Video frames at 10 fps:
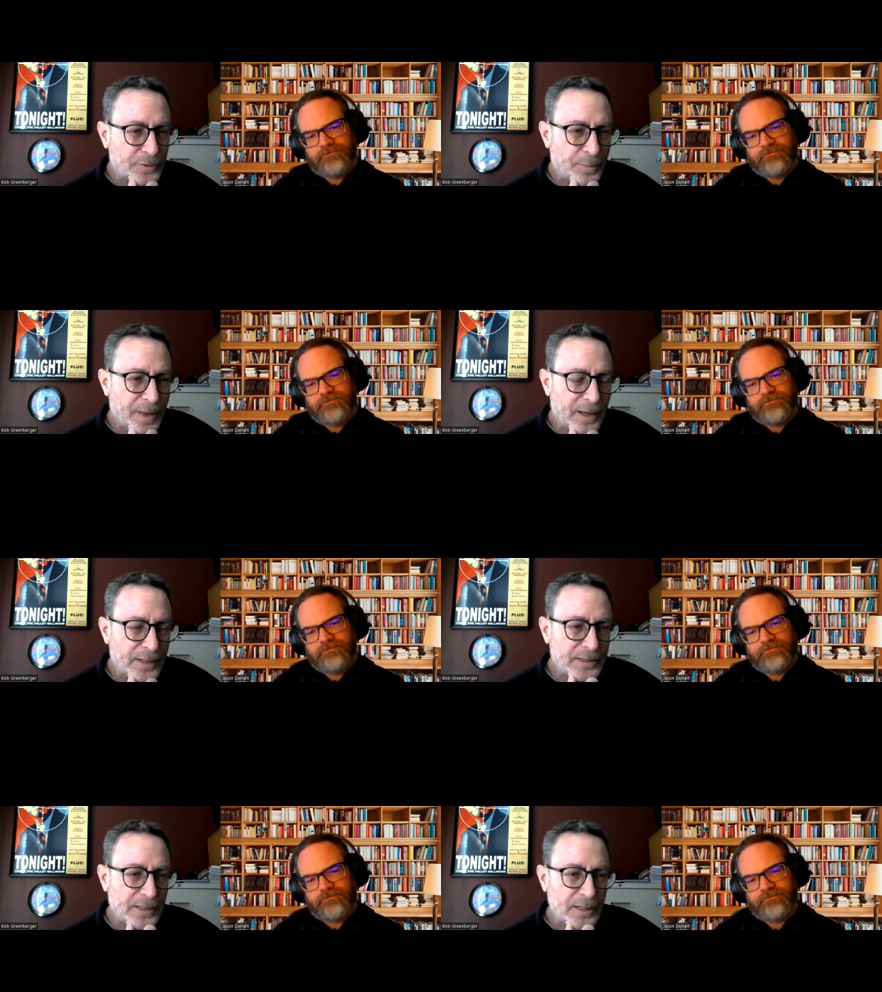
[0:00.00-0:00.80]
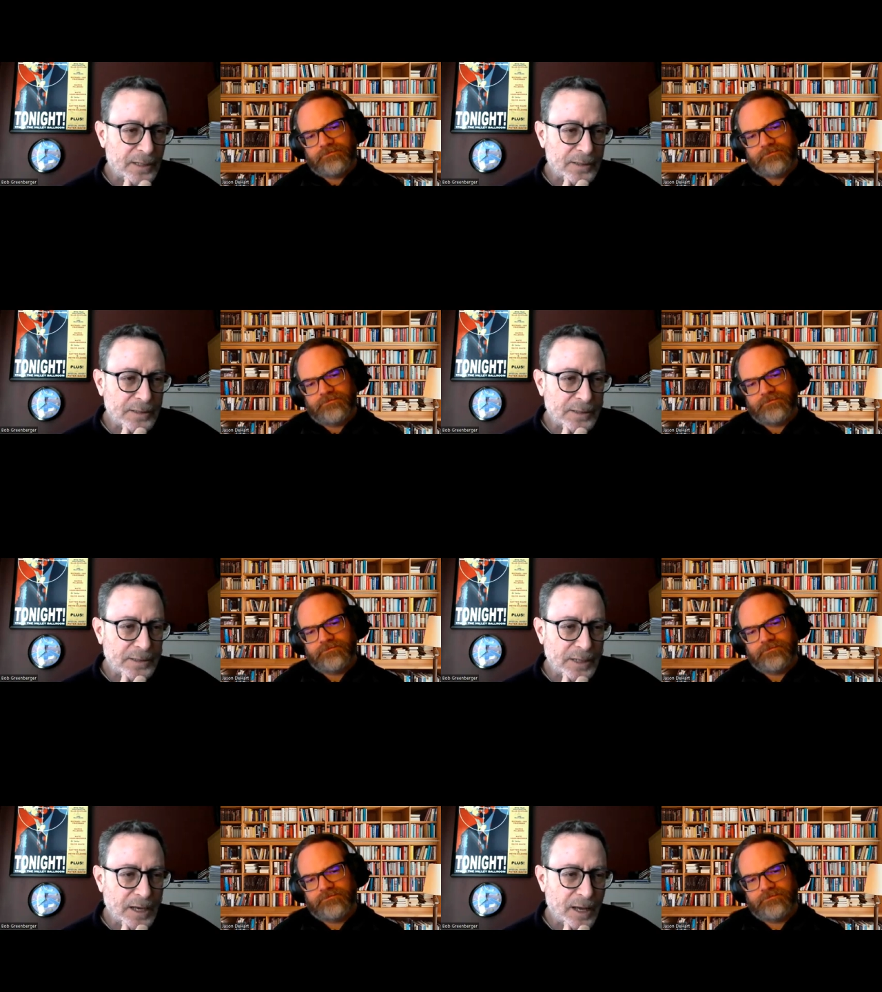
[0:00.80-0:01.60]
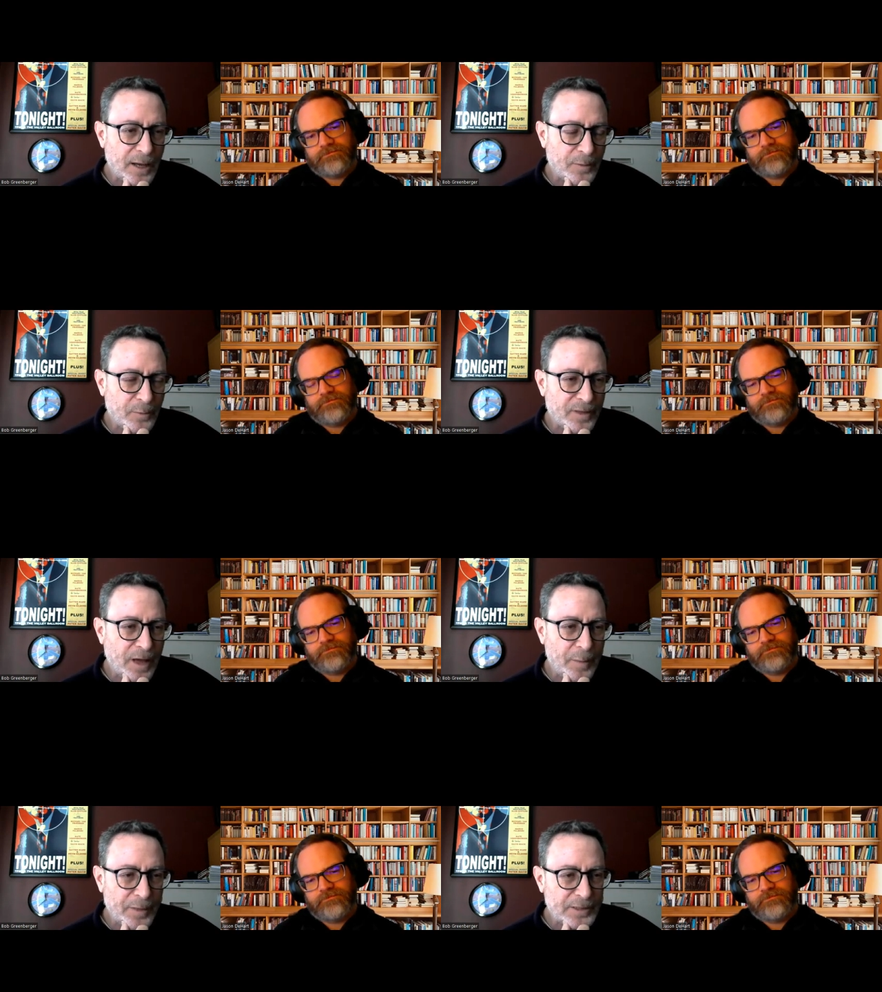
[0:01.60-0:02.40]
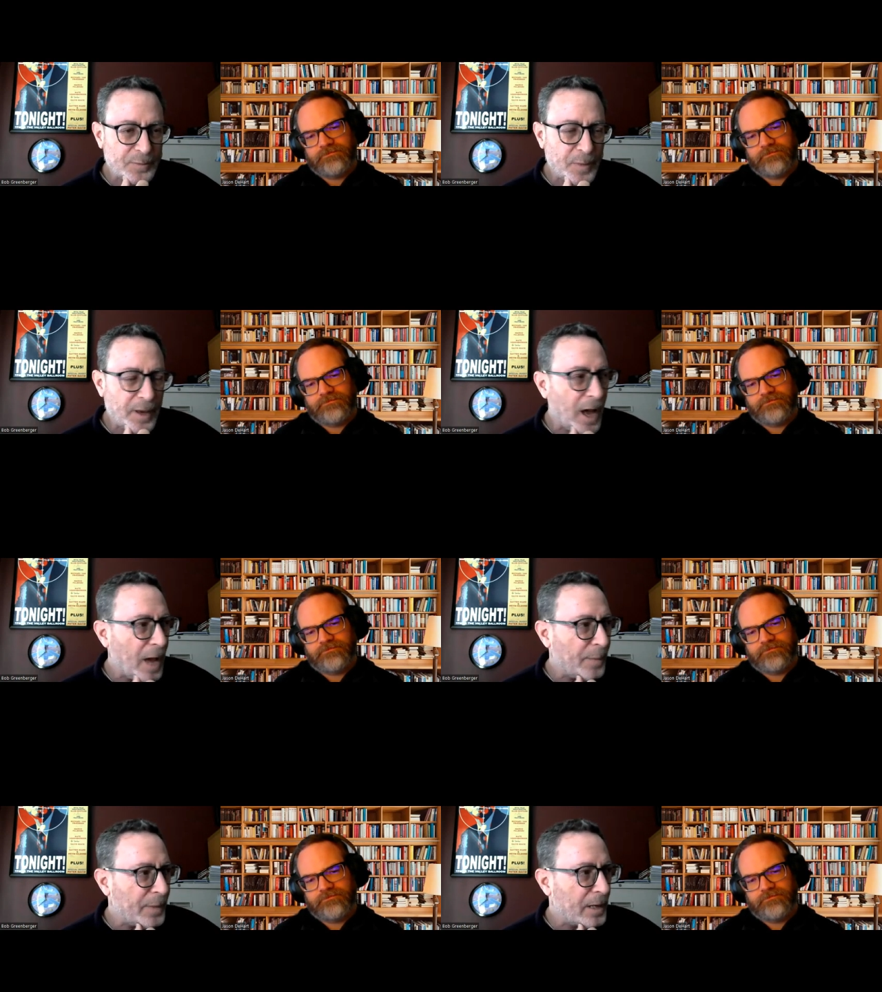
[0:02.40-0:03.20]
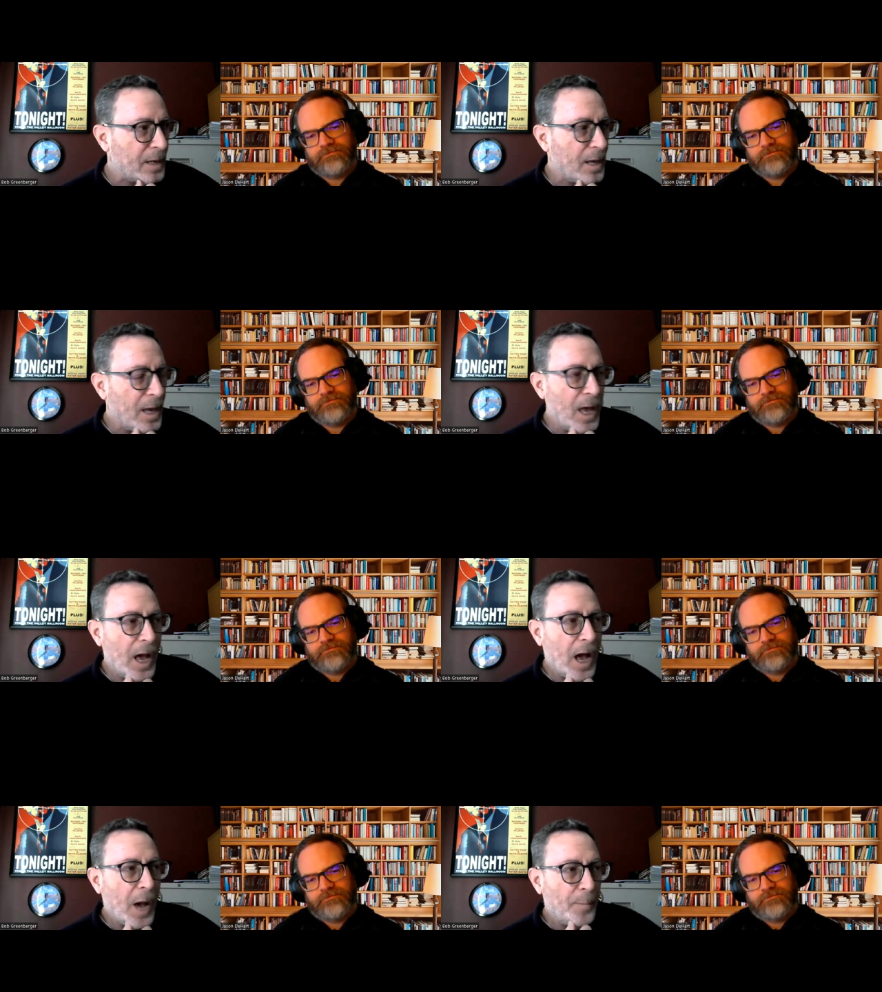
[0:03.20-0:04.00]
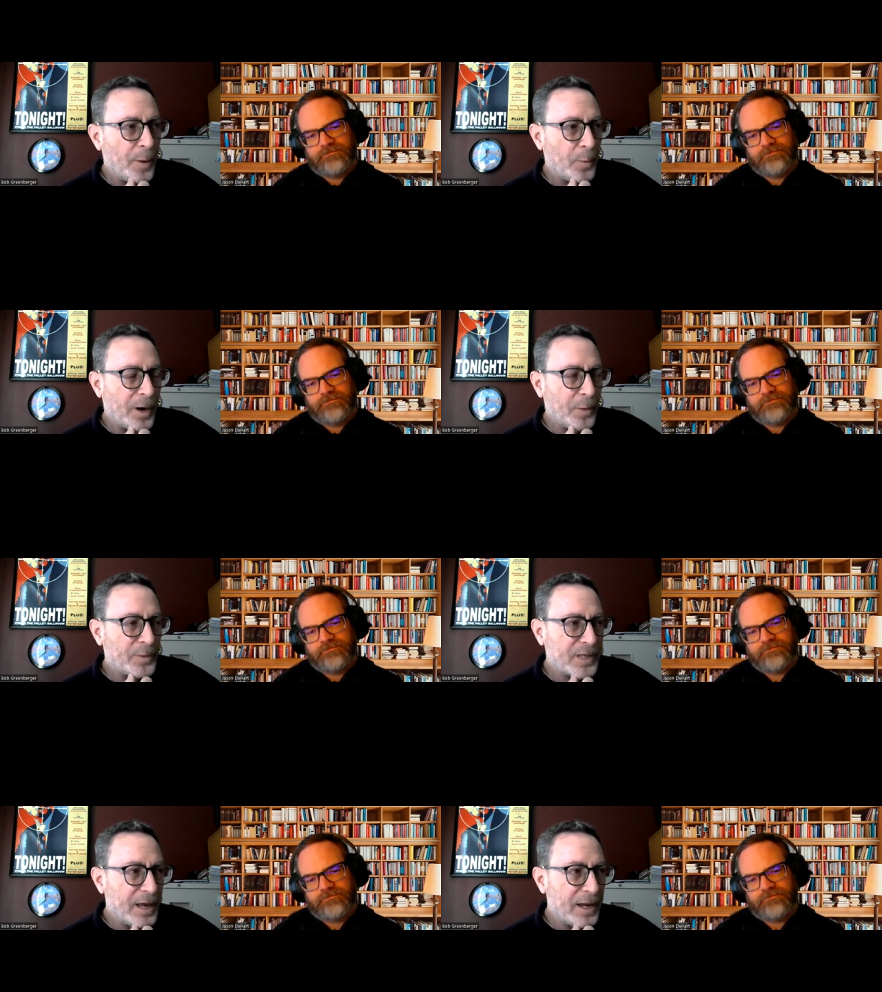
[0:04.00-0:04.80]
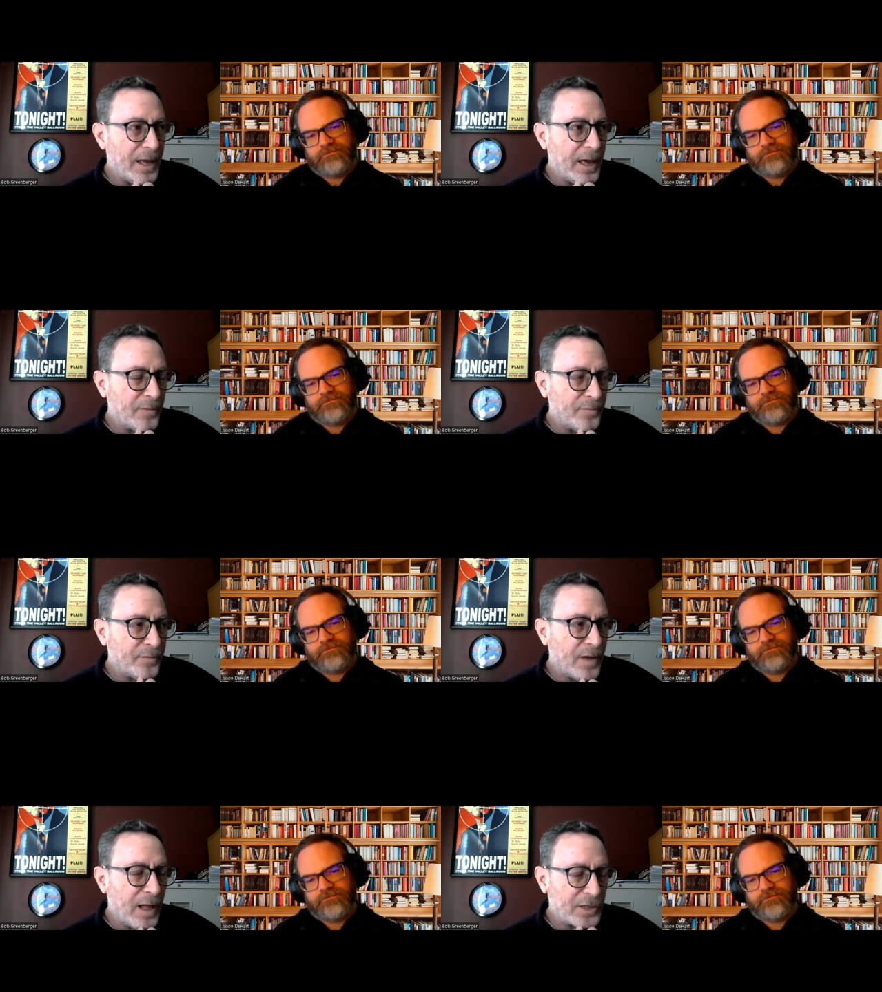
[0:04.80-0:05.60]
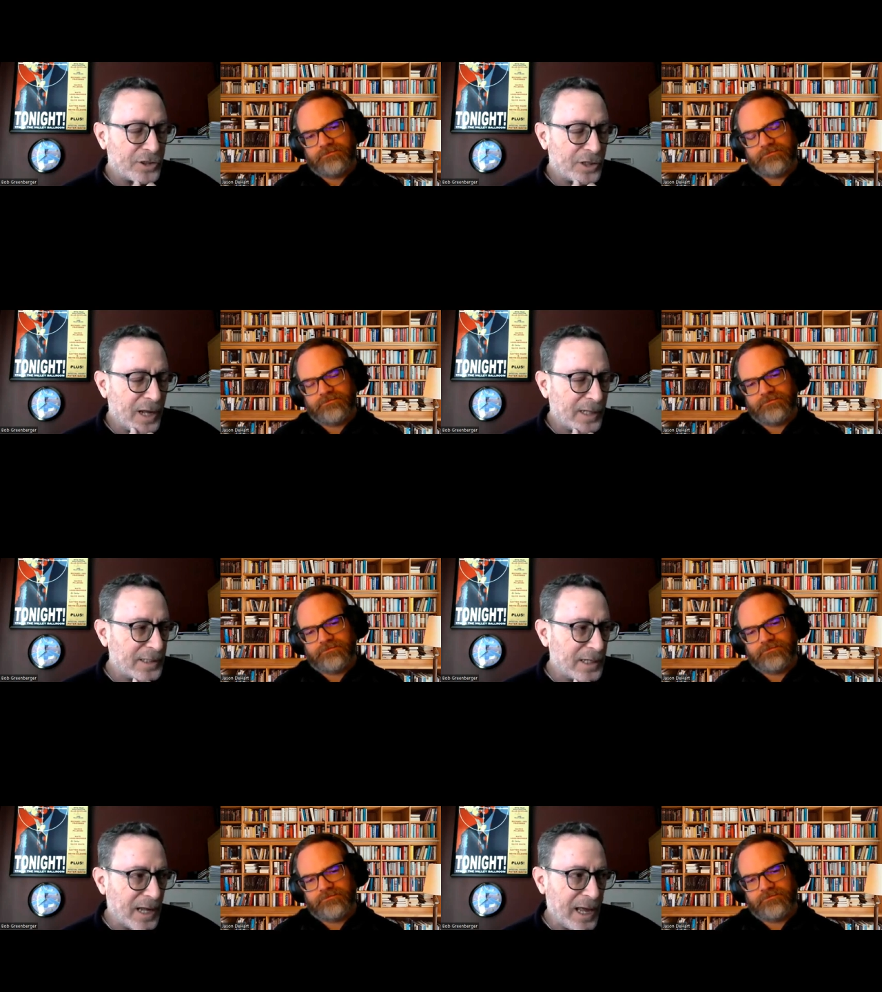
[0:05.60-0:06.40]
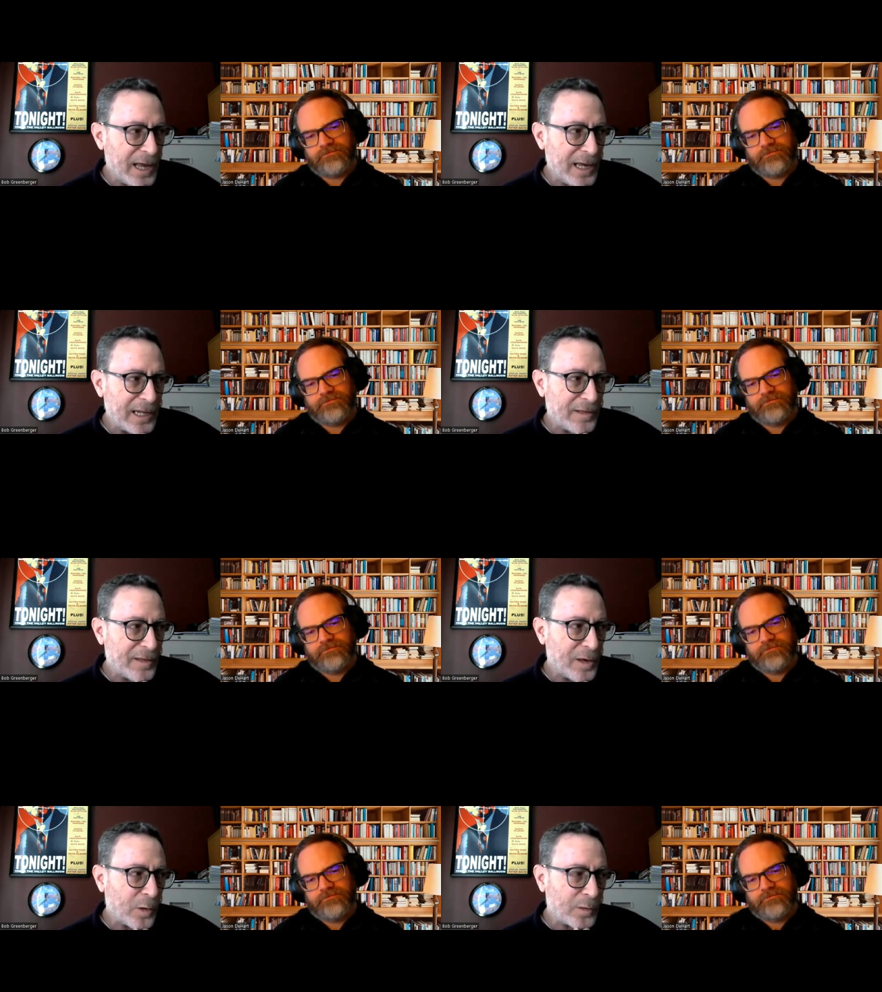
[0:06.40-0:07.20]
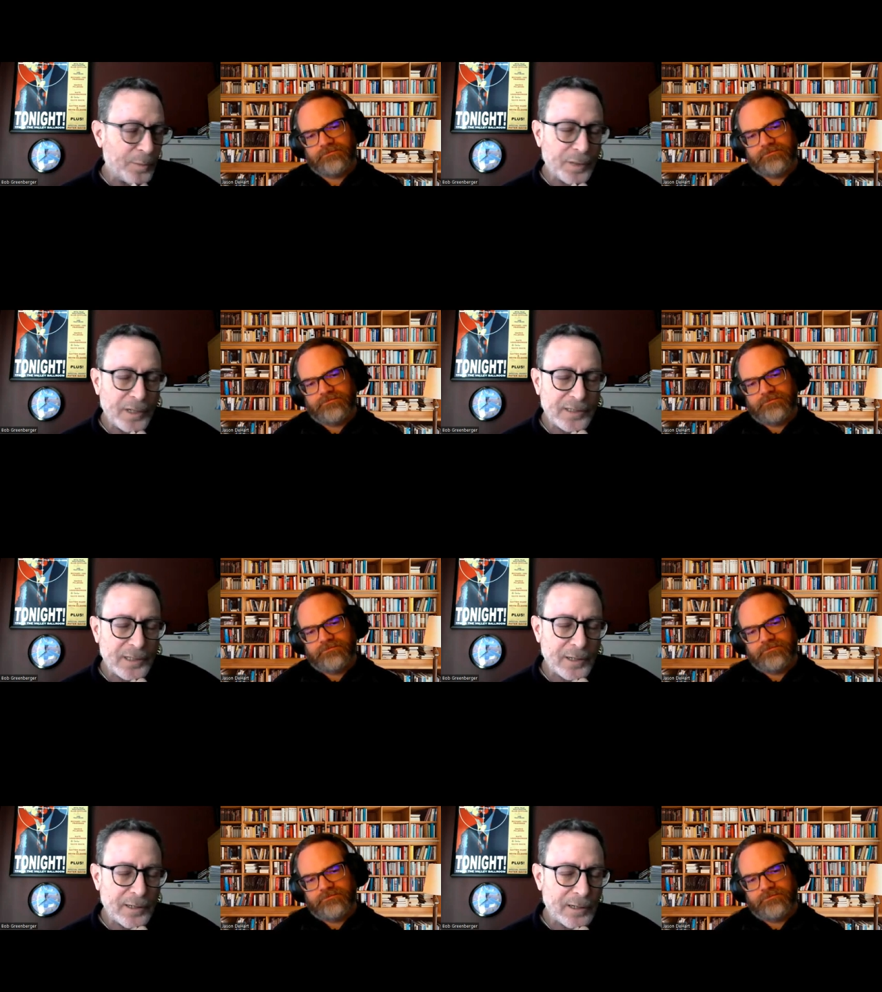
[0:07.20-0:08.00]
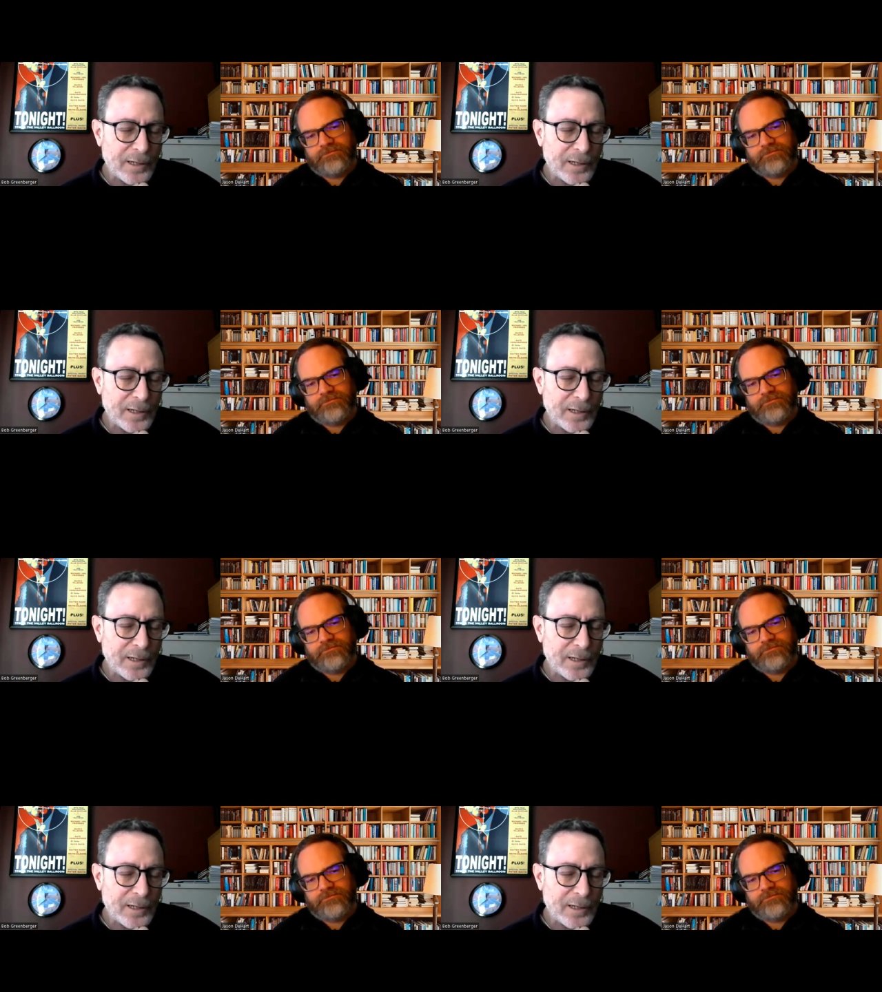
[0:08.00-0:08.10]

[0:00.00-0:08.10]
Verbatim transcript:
Speaker 1: or magazines uh, with comics as my hobby. But when I was getting out of college in 1980, the only place that